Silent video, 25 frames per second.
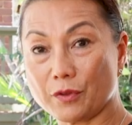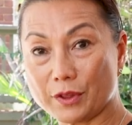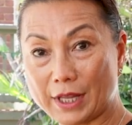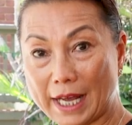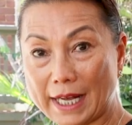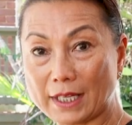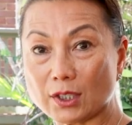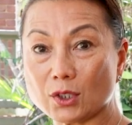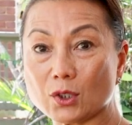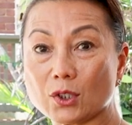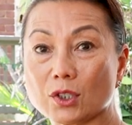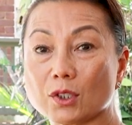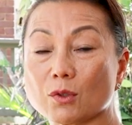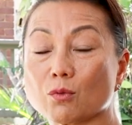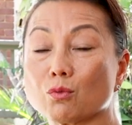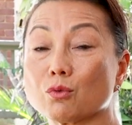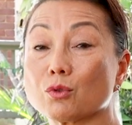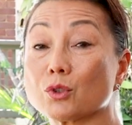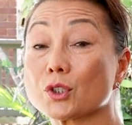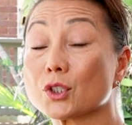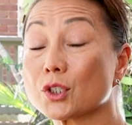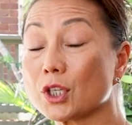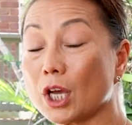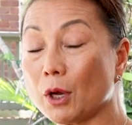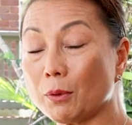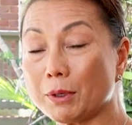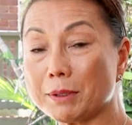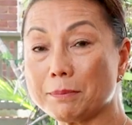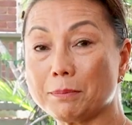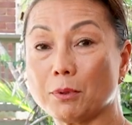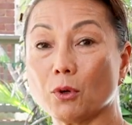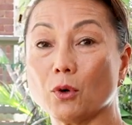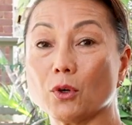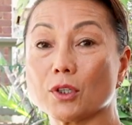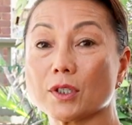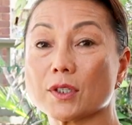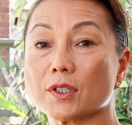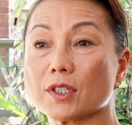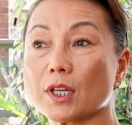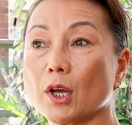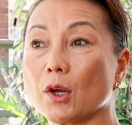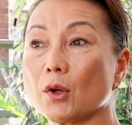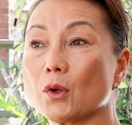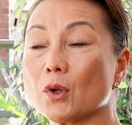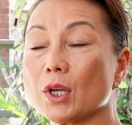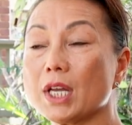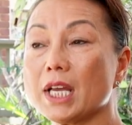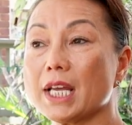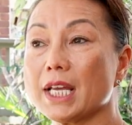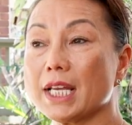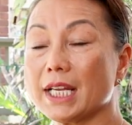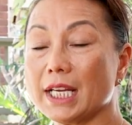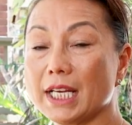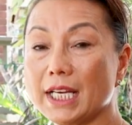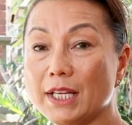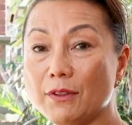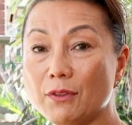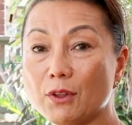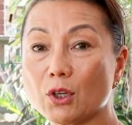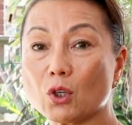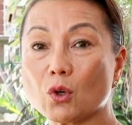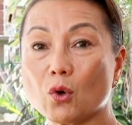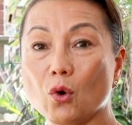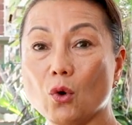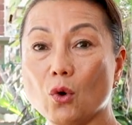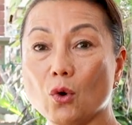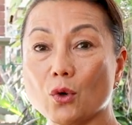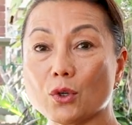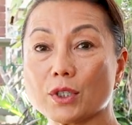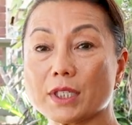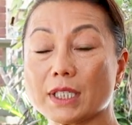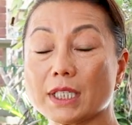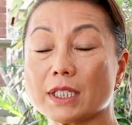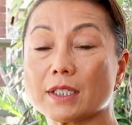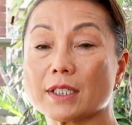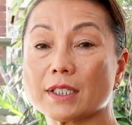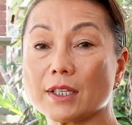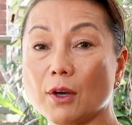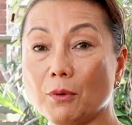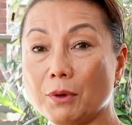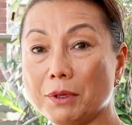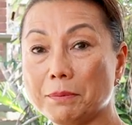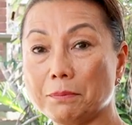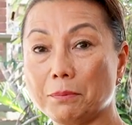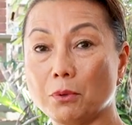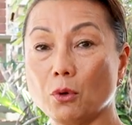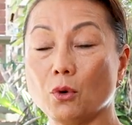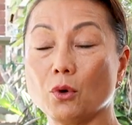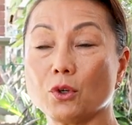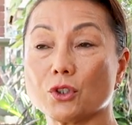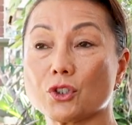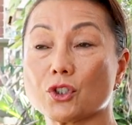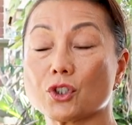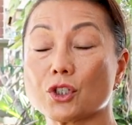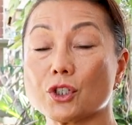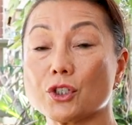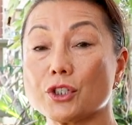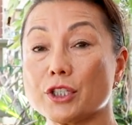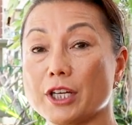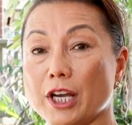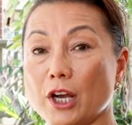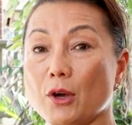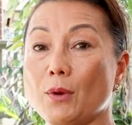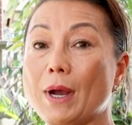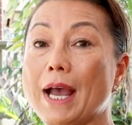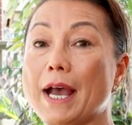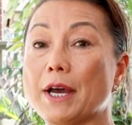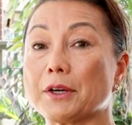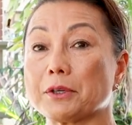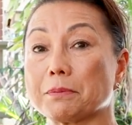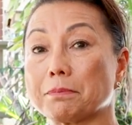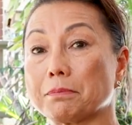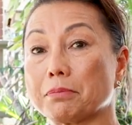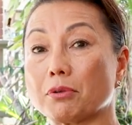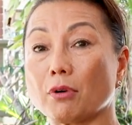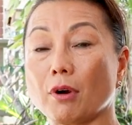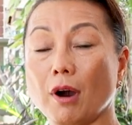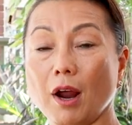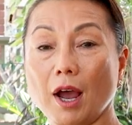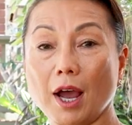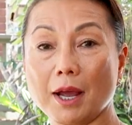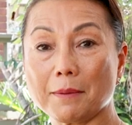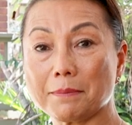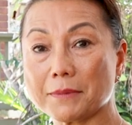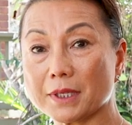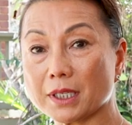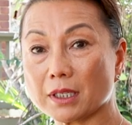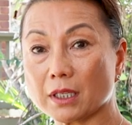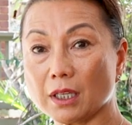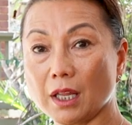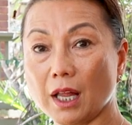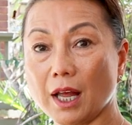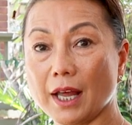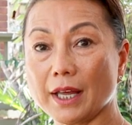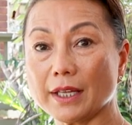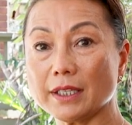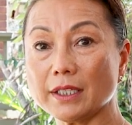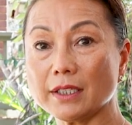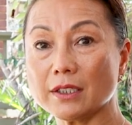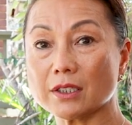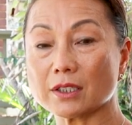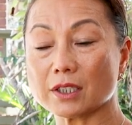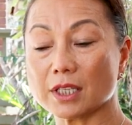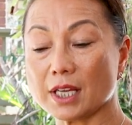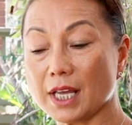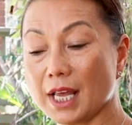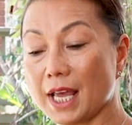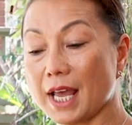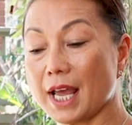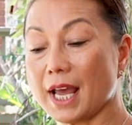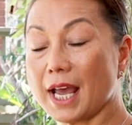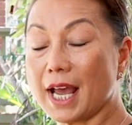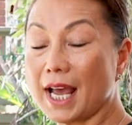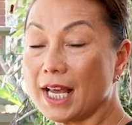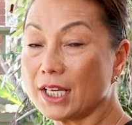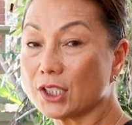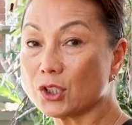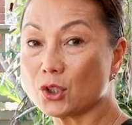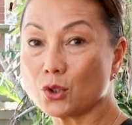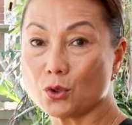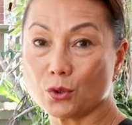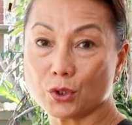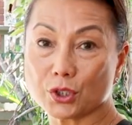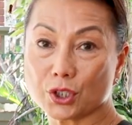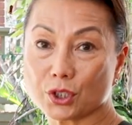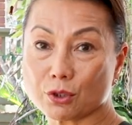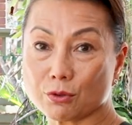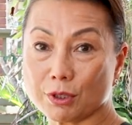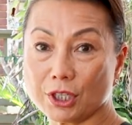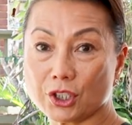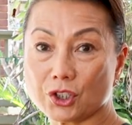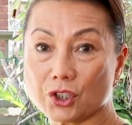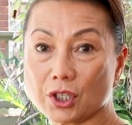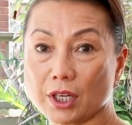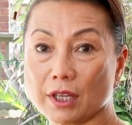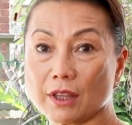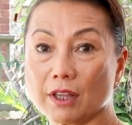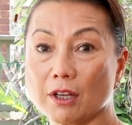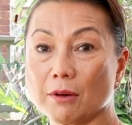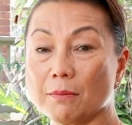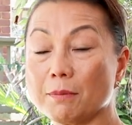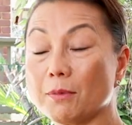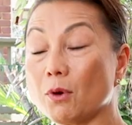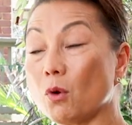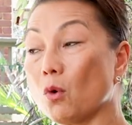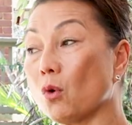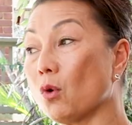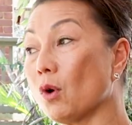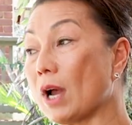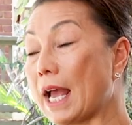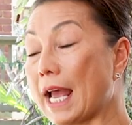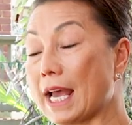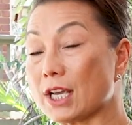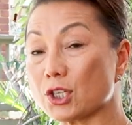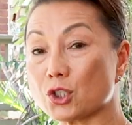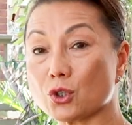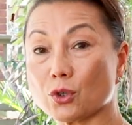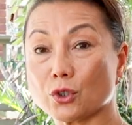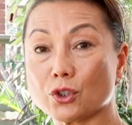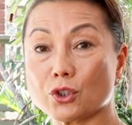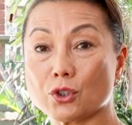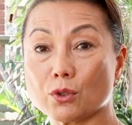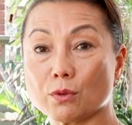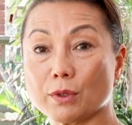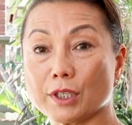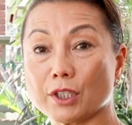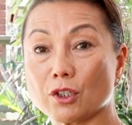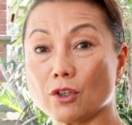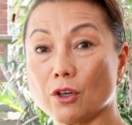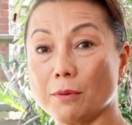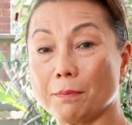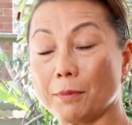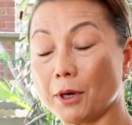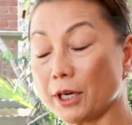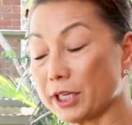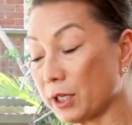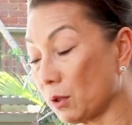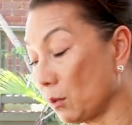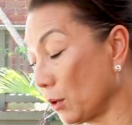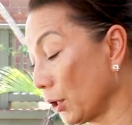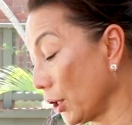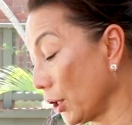that's so important. So, in the course, it's so important to know how to prime the client as you're stretching them or as you're doing your body